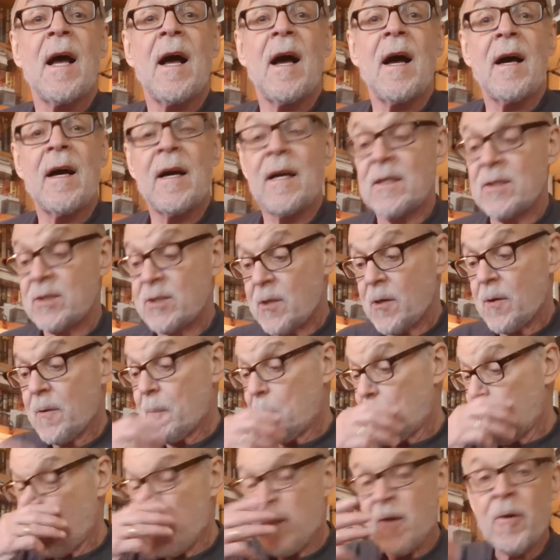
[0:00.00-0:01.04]

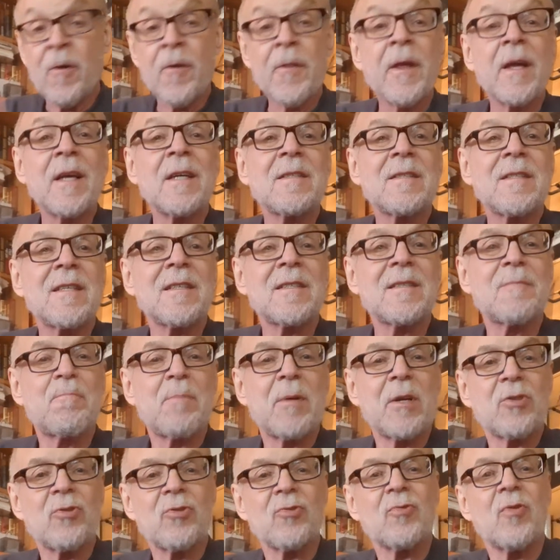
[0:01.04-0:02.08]
So the only thing is this
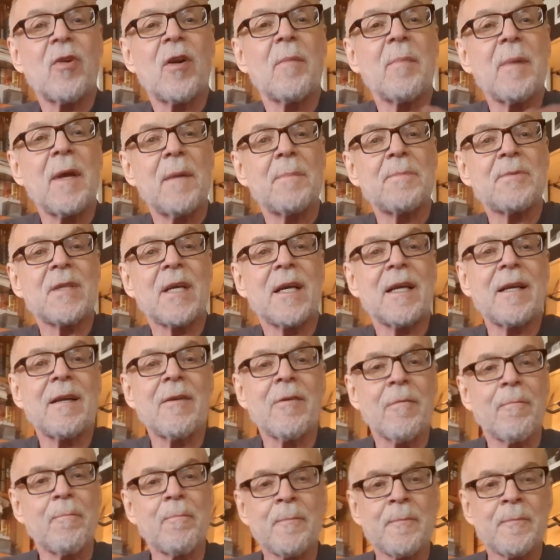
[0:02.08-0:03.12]
picture is going to be upside or